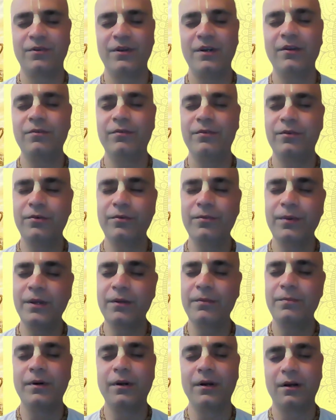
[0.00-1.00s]
very few
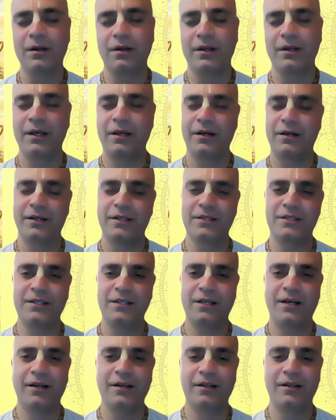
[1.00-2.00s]
people can
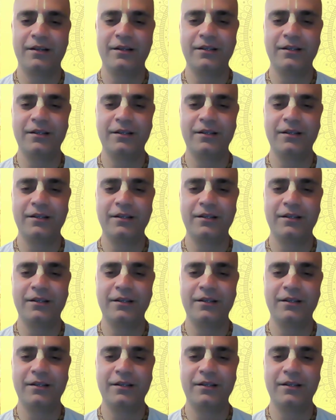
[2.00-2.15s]
understand.